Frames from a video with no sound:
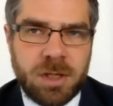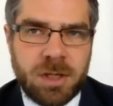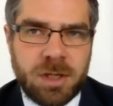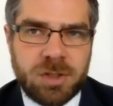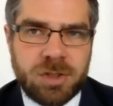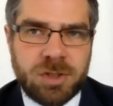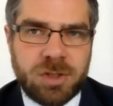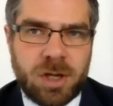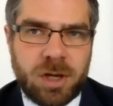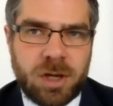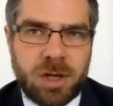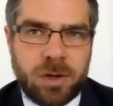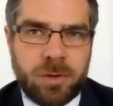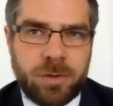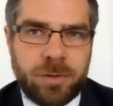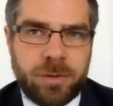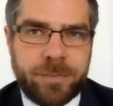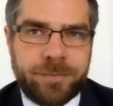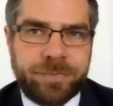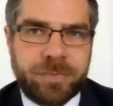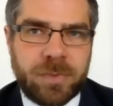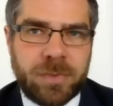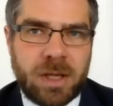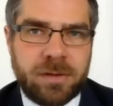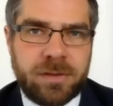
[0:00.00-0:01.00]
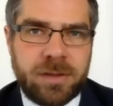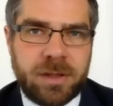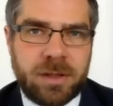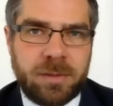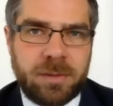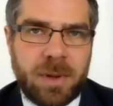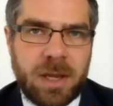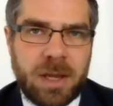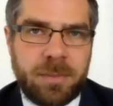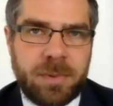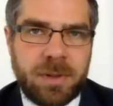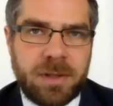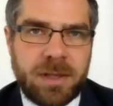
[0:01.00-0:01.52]
So I think
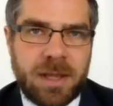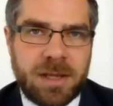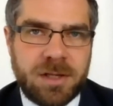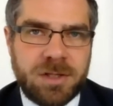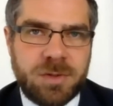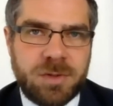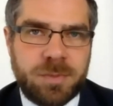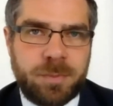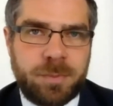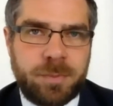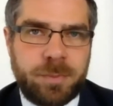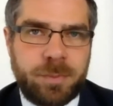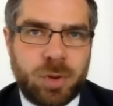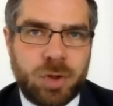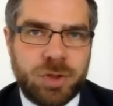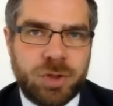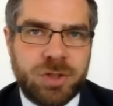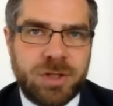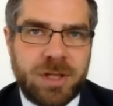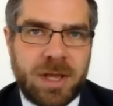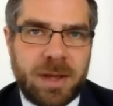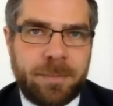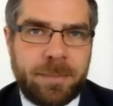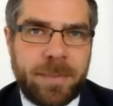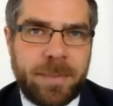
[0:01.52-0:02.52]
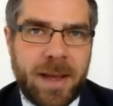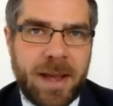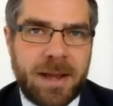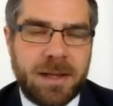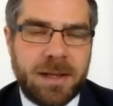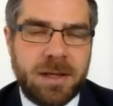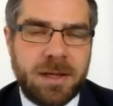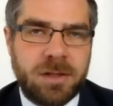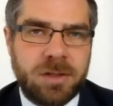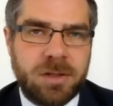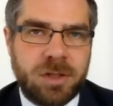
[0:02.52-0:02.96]
maybe that's pushed that back.